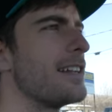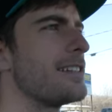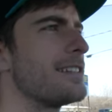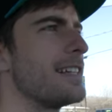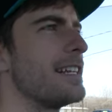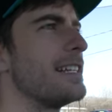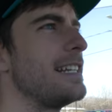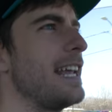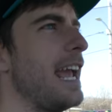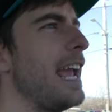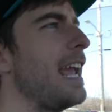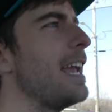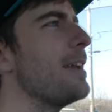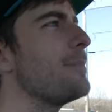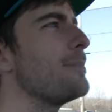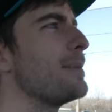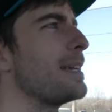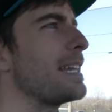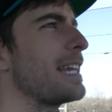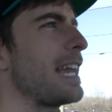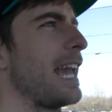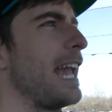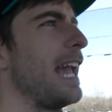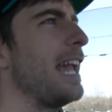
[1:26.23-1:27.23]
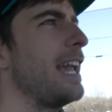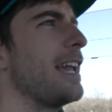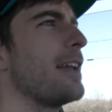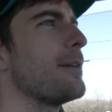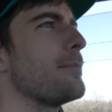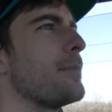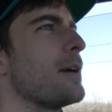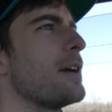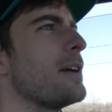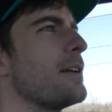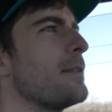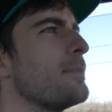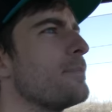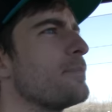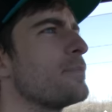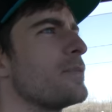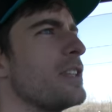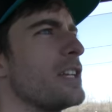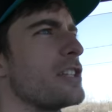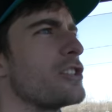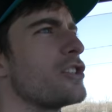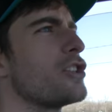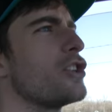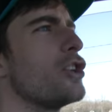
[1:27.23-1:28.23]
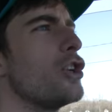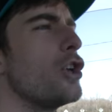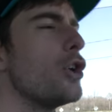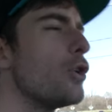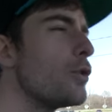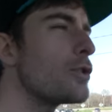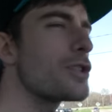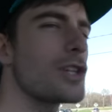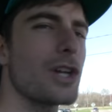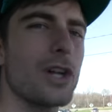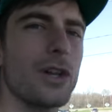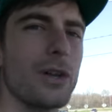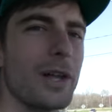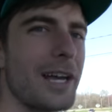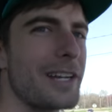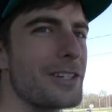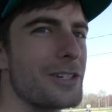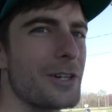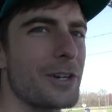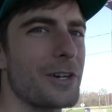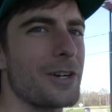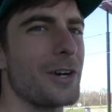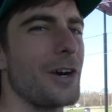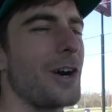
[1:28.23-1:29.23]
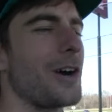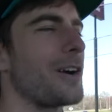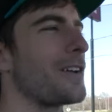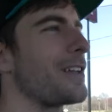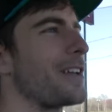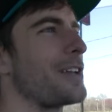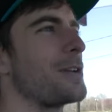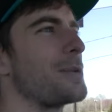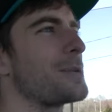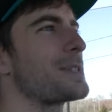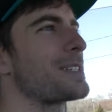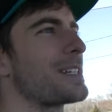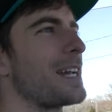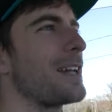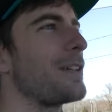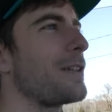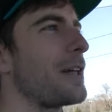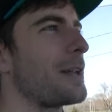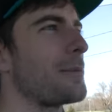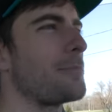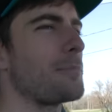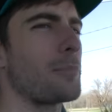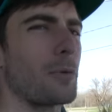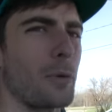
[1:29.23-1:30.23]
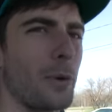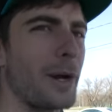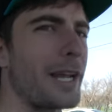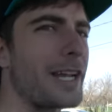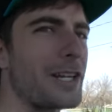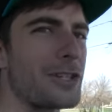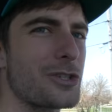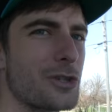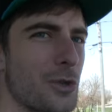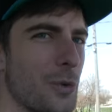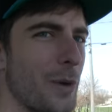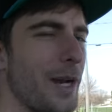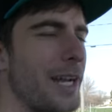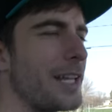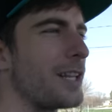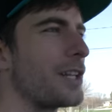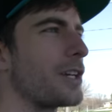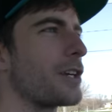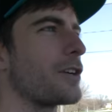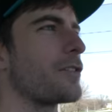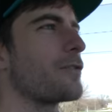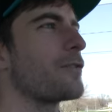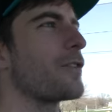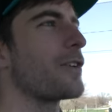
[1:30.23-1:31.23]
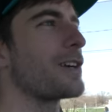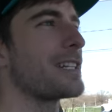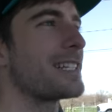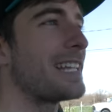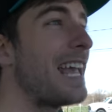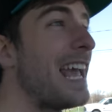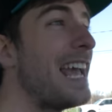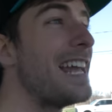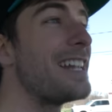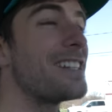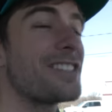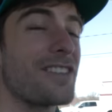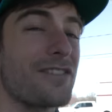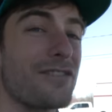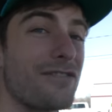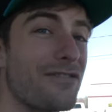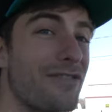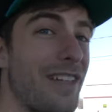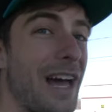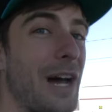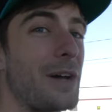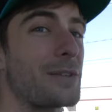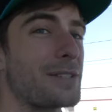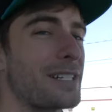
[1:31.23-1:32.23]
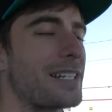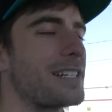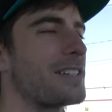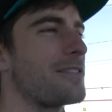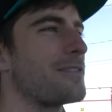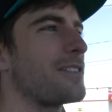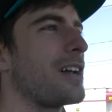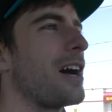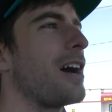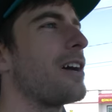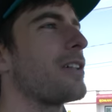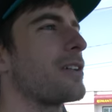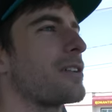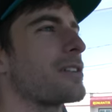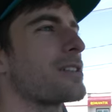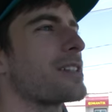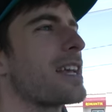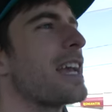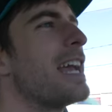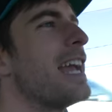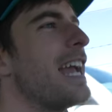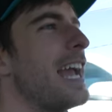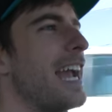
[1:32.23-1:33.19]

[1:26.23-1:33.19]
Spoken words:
Today it became this huge collector car that you sell on Bring a Trailer for tens of thousands of dollars.